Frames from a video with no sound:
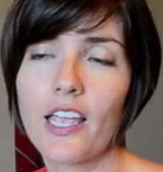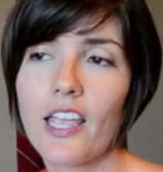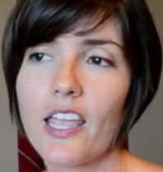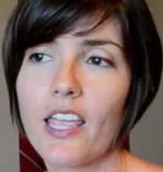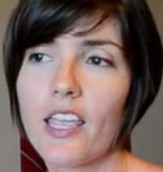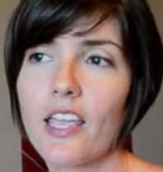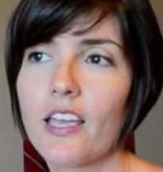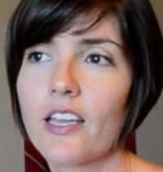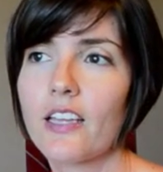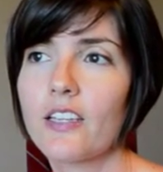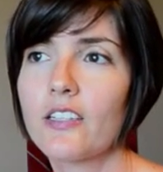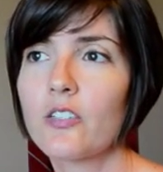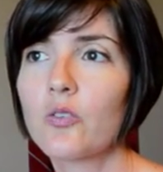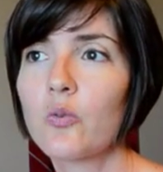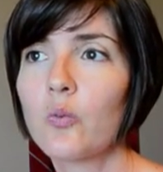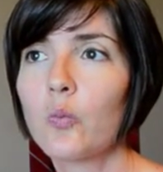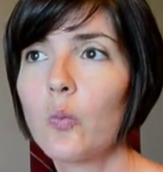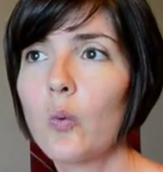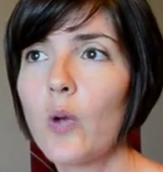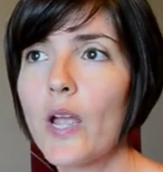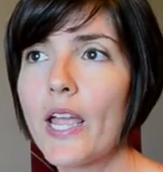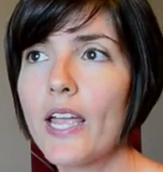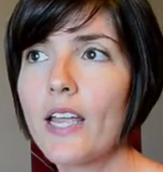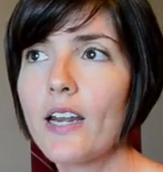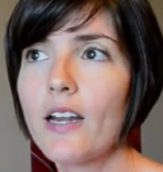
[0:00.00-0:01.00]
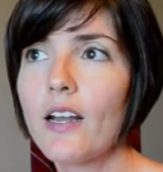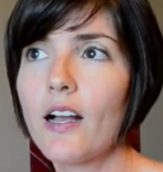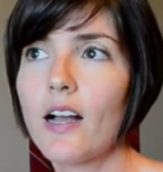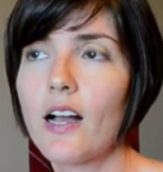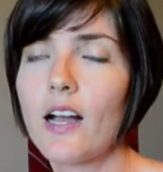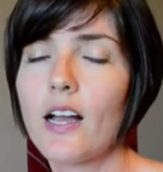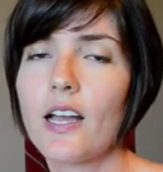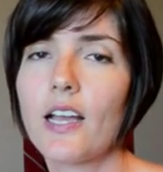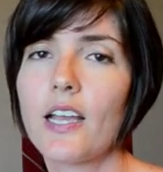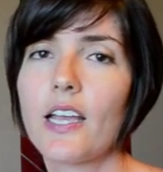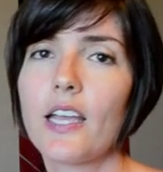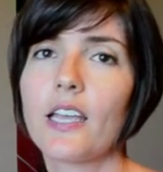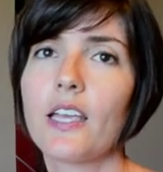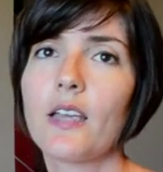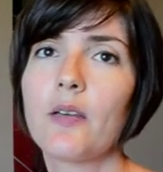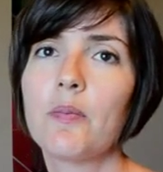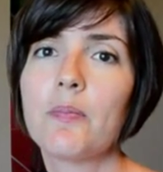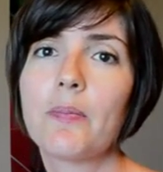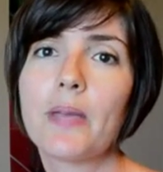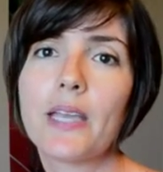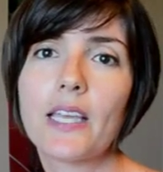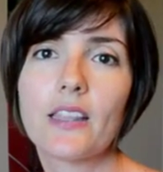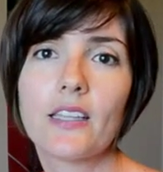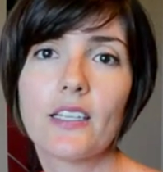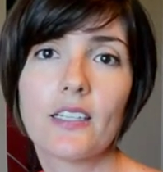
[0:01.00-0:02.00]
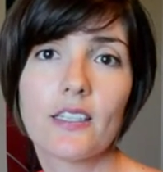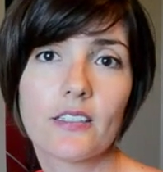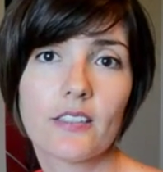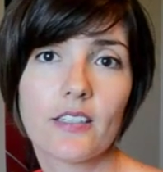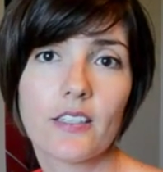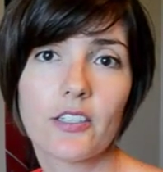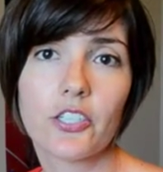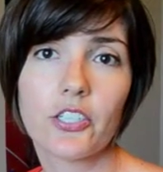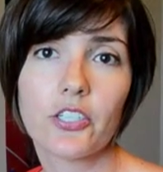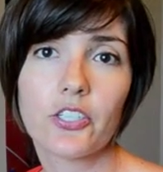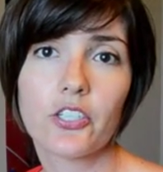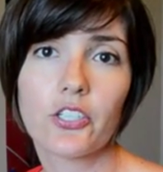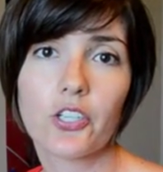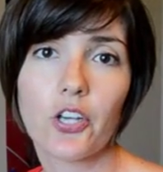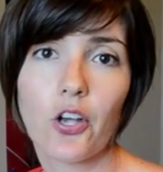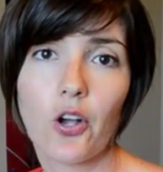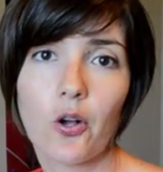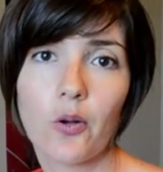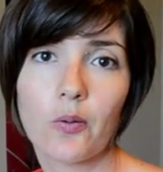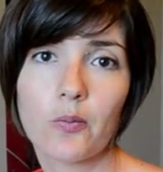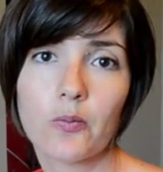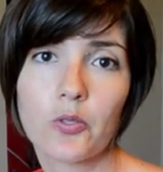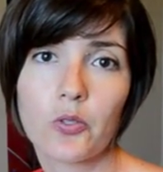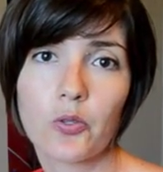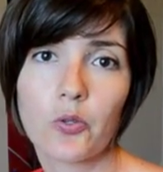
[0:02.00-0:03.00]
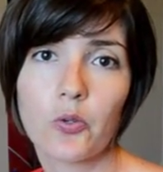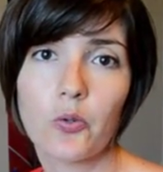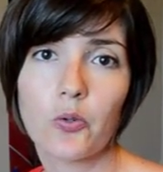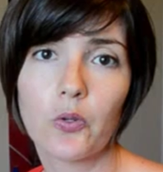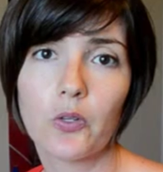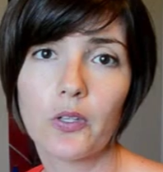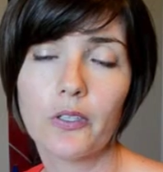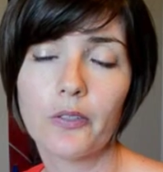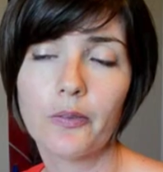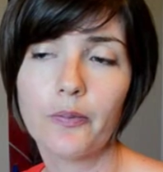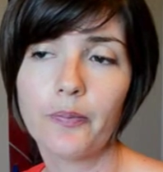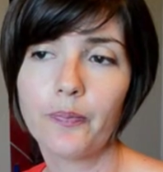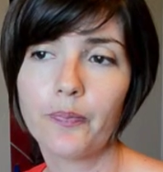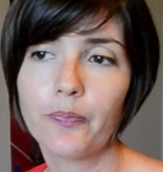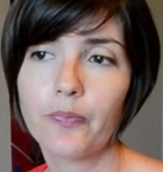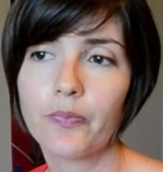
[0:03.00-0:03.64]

And when I made the decision to homeschool,